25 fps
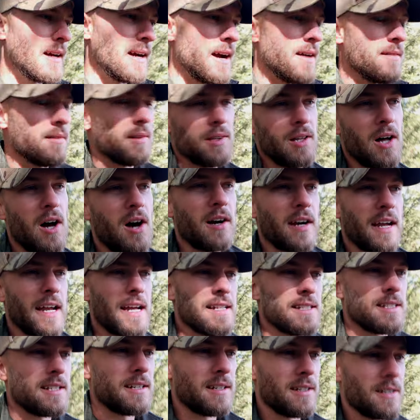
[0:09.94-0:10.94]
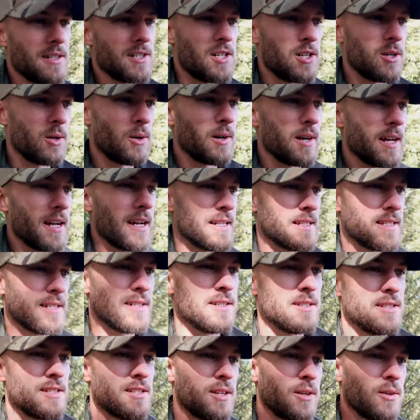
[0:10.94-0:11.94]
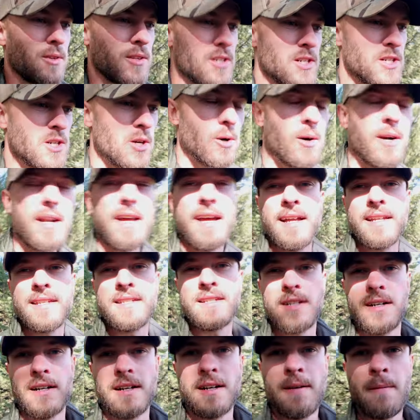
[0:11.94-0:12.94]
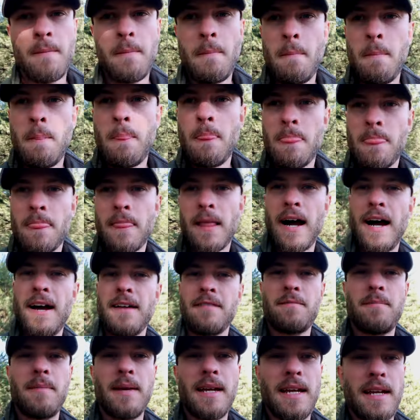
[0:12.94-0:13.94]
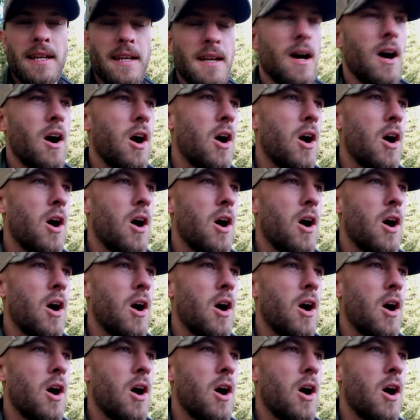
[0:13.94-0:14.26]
have a long answer and a short answer. So the short answer, I've been